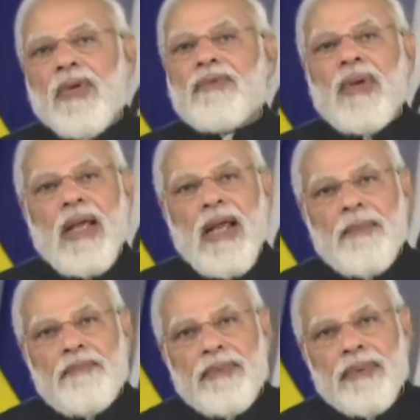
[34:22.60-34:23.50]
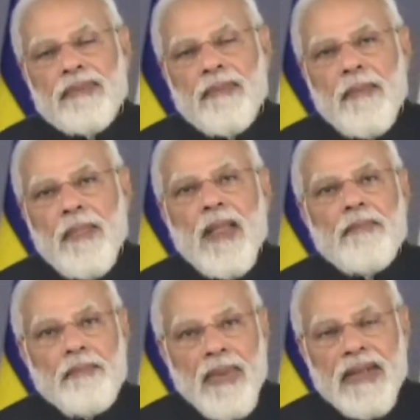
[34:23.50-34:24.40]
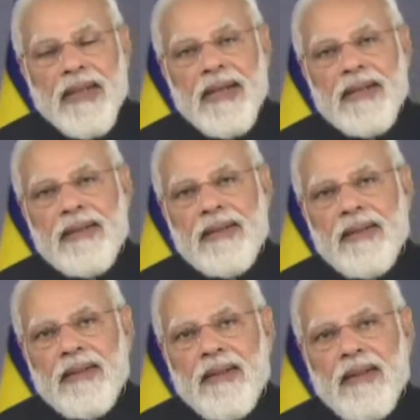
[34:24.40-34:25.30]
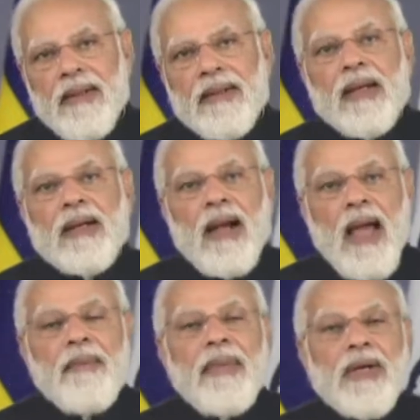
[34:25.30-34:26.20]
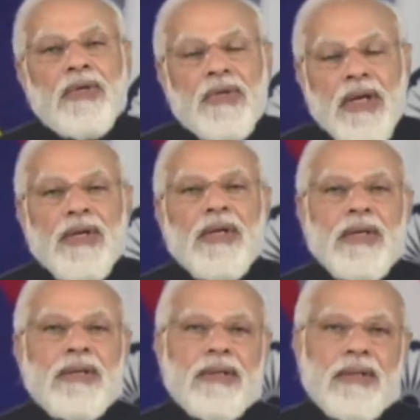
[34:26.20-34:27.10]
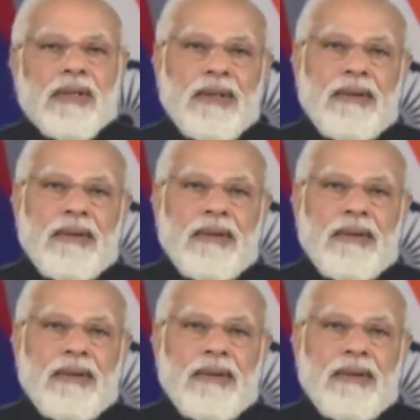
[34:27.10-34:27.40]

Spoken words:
which will help mitigate the climate changes